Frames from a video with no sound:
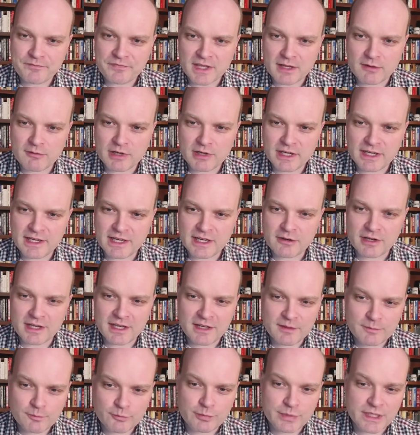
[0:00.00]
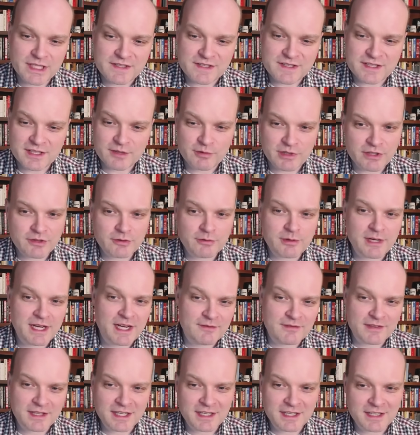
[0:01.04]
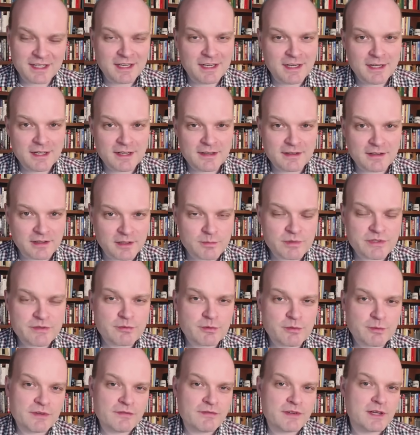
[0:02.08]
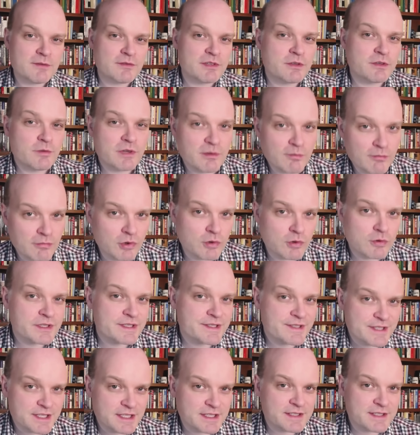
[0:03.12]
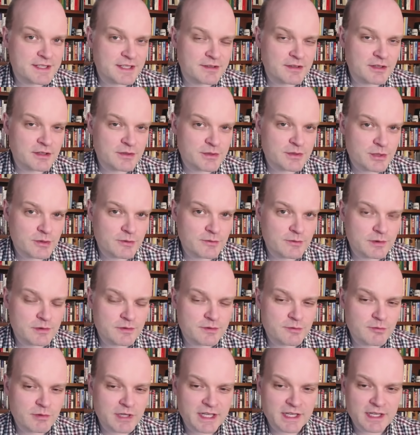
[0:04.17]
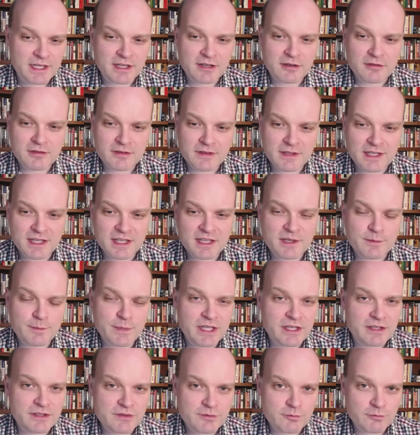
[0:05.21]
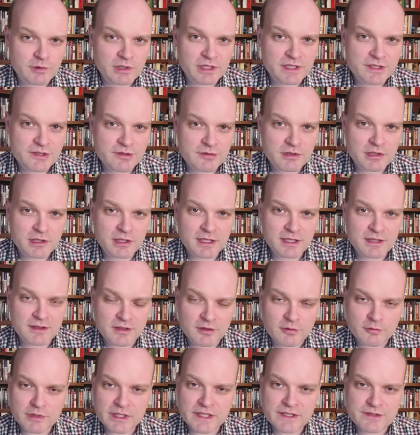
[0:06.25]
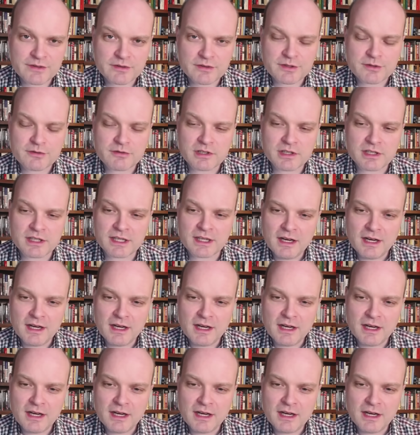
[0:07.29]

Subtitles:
Right now in BC, we do have that the Liberals would be favored to win more seats than the Conservatives right now. The NDP is really struggling. The Greens are struggling.